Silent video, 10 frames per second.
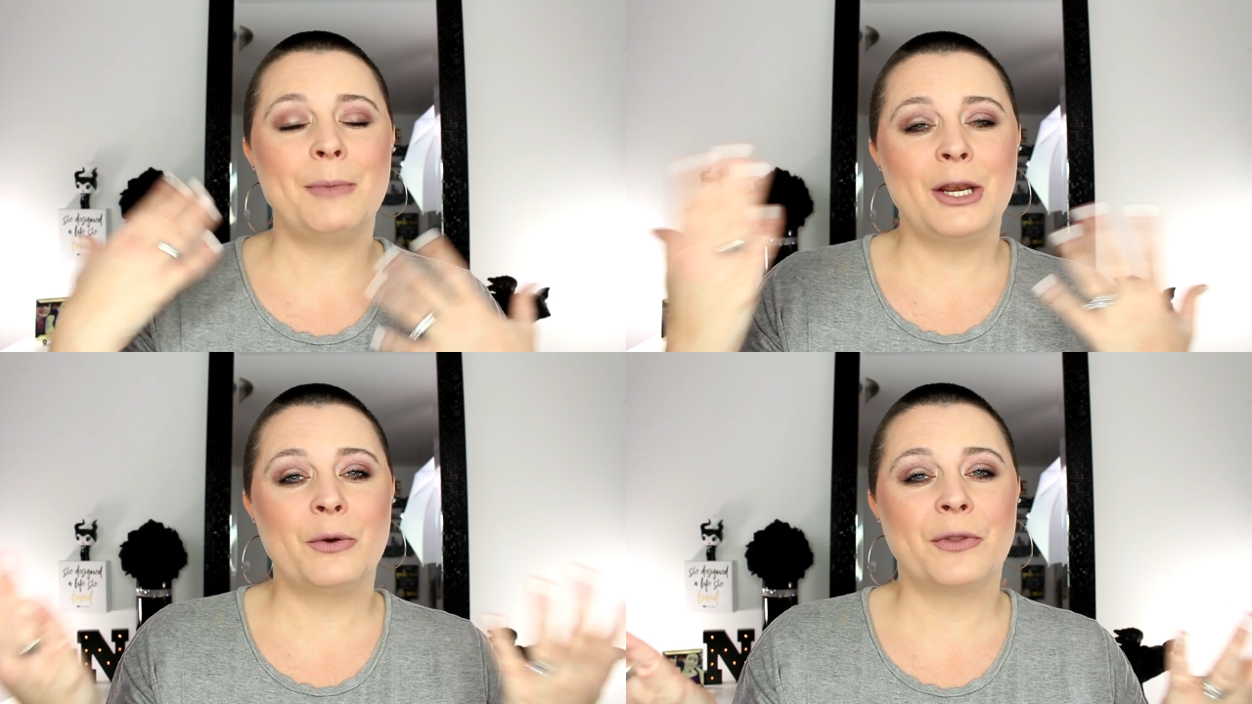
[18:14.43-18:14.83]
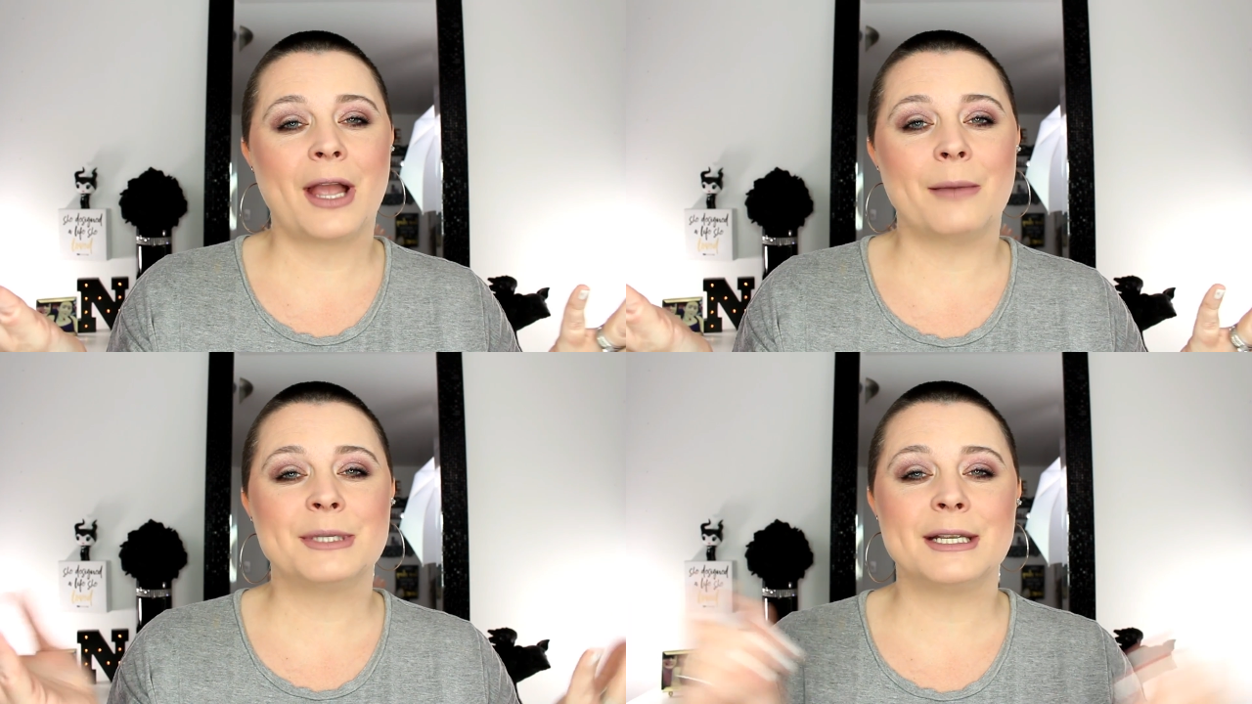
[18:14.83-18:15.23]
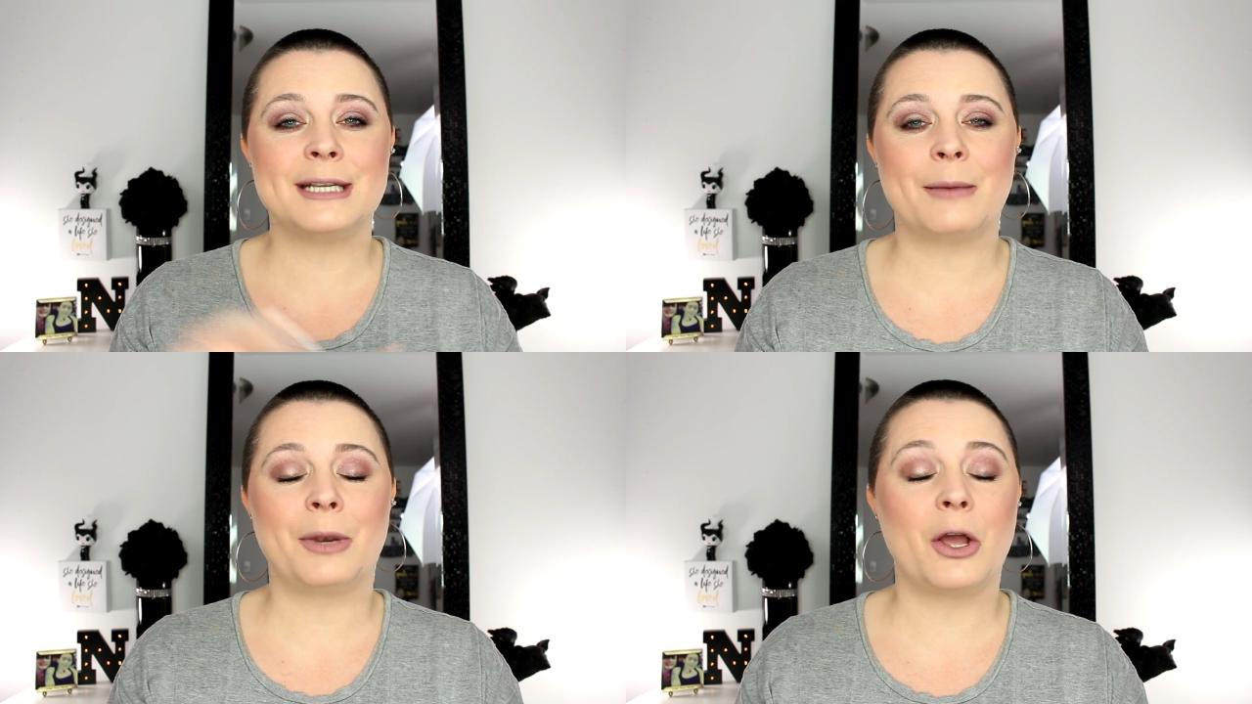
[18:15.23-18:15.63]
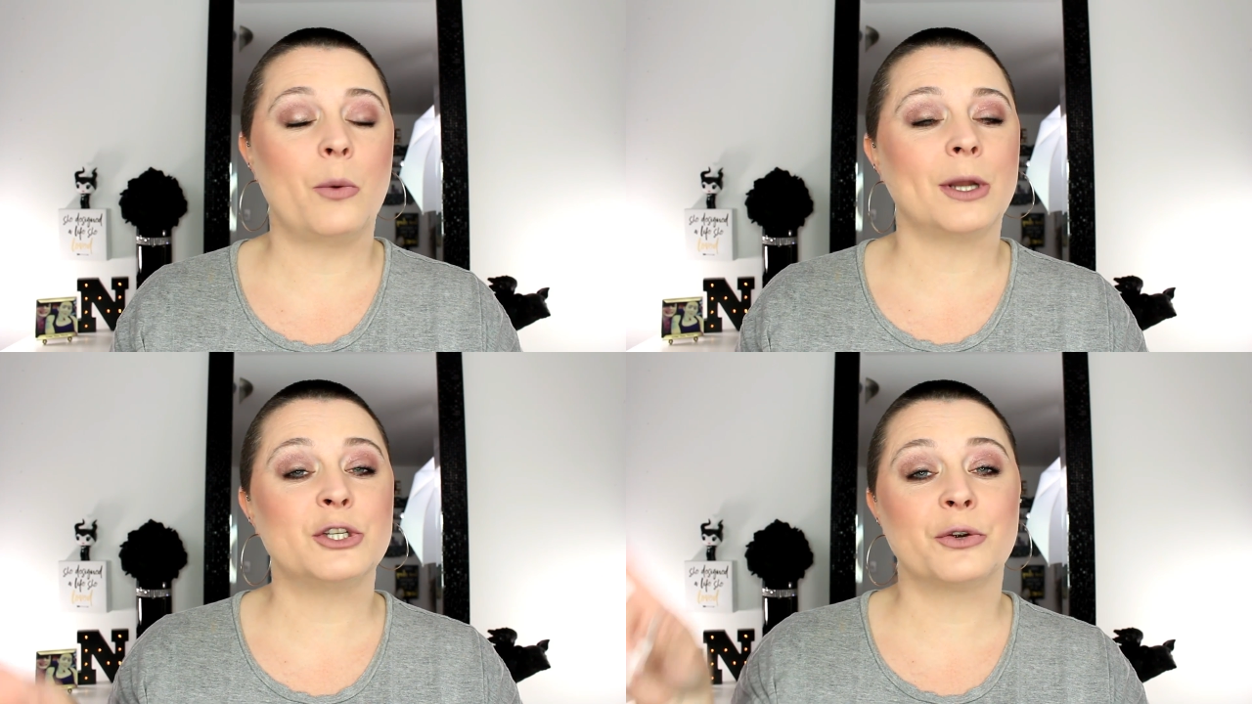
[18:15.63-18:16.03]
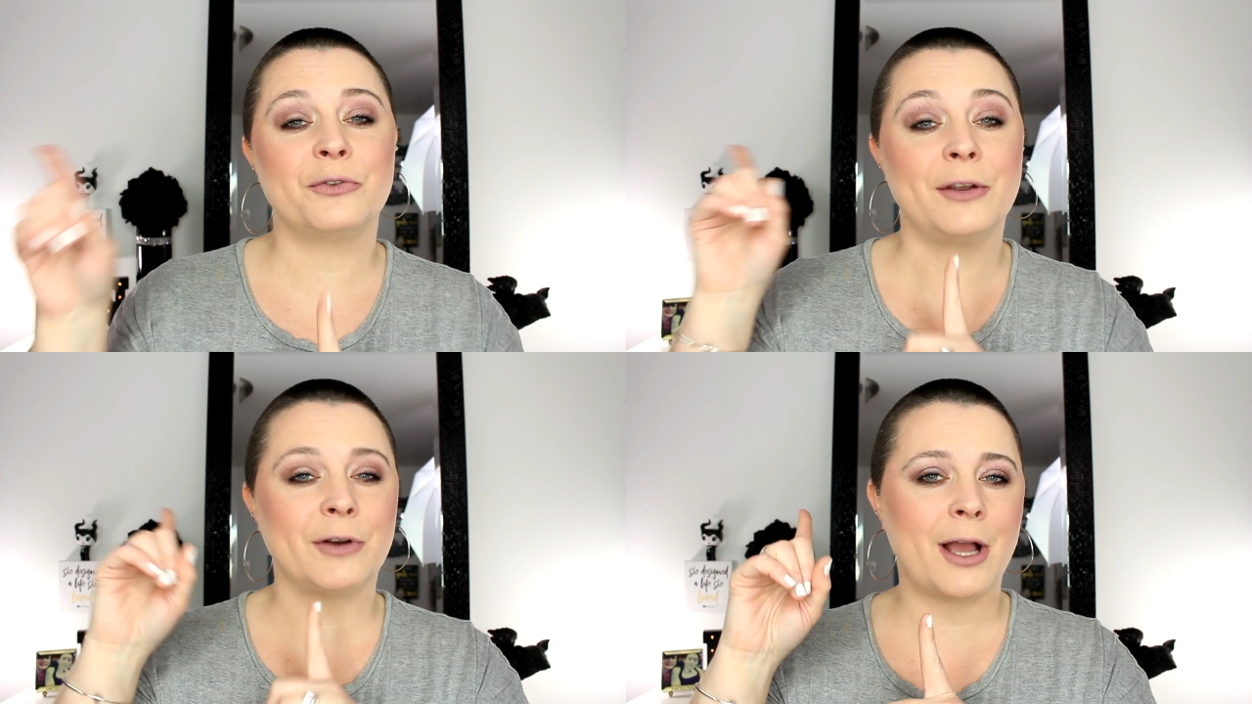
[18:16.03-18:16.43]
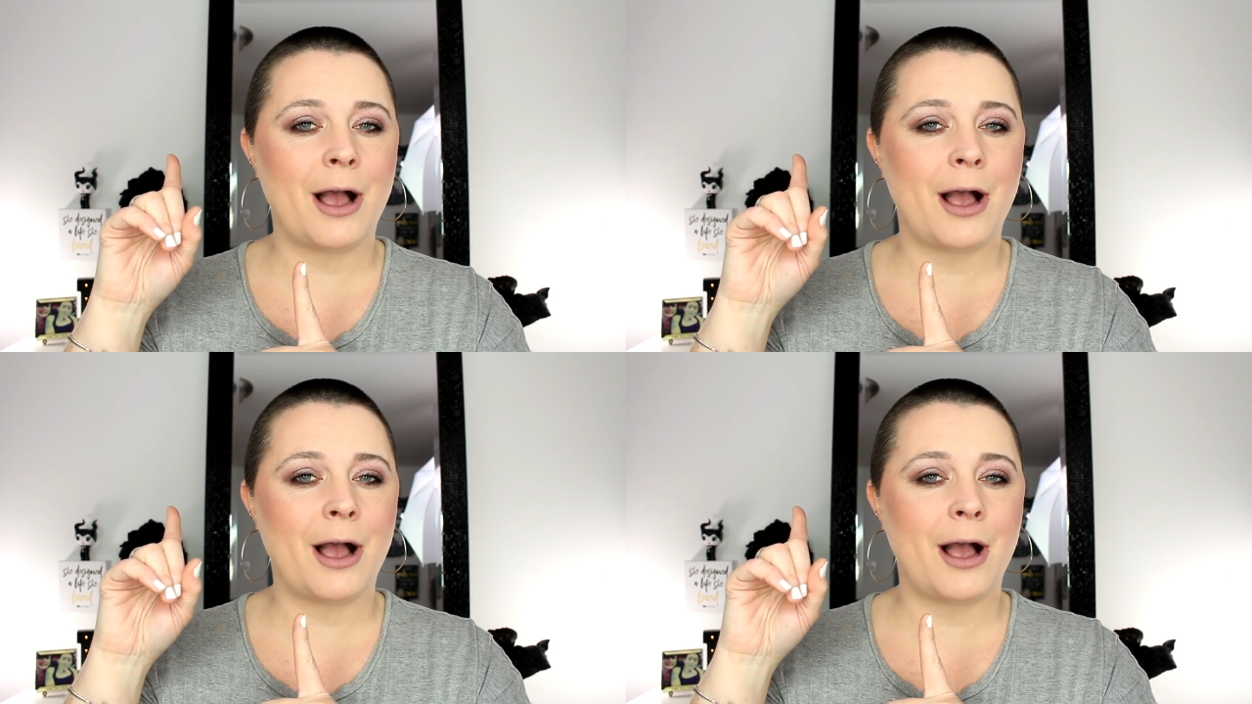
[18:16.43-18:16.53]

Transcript: Let me know in the comments down below what's your favorite